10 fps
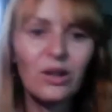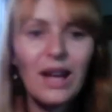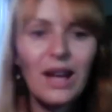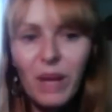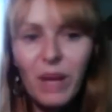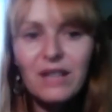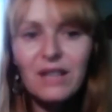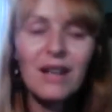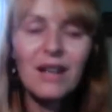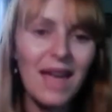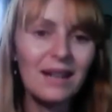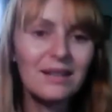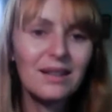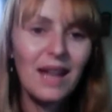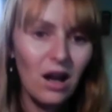to have butter and eggs
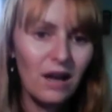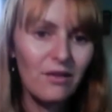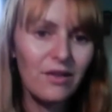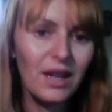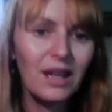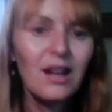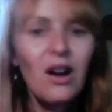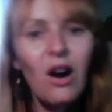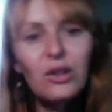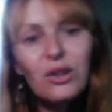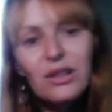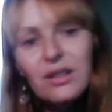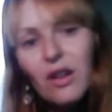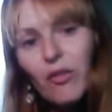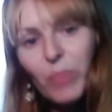and that kind of thing? Are you going to
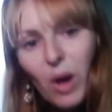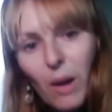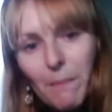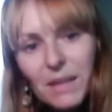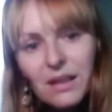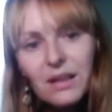serve plant milk